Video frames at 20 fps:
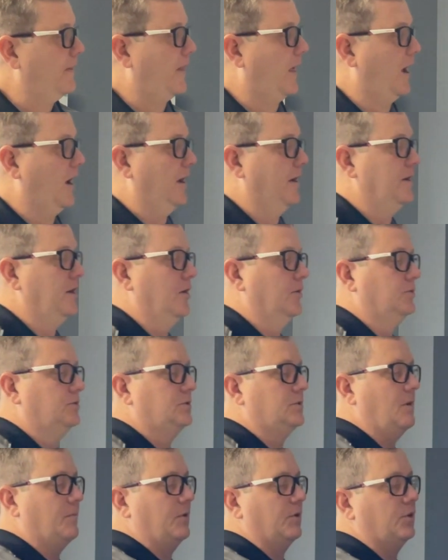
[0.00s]

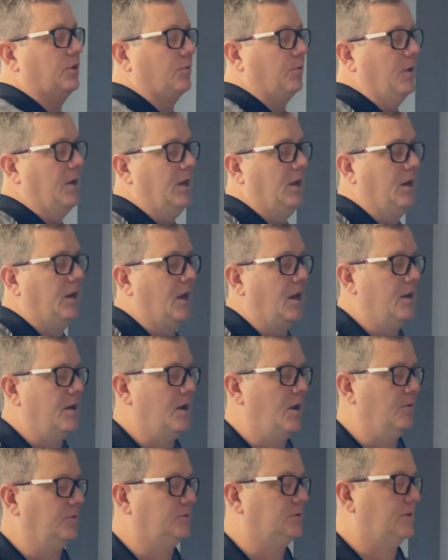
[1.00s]
notes number 3 and
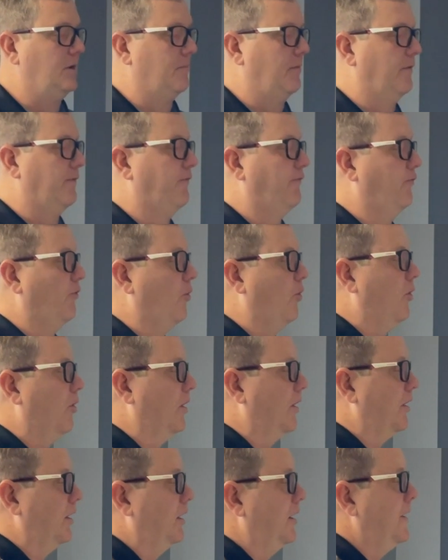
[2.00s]
notes number
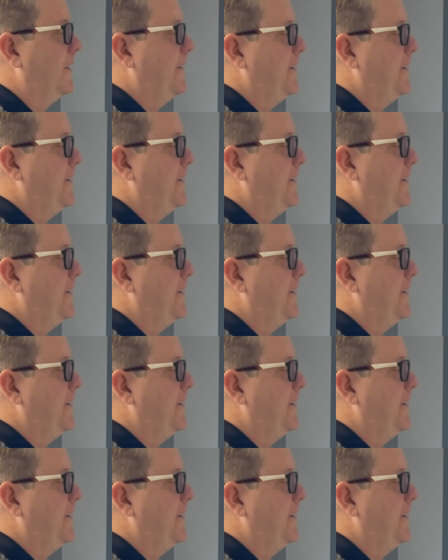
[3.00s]
4.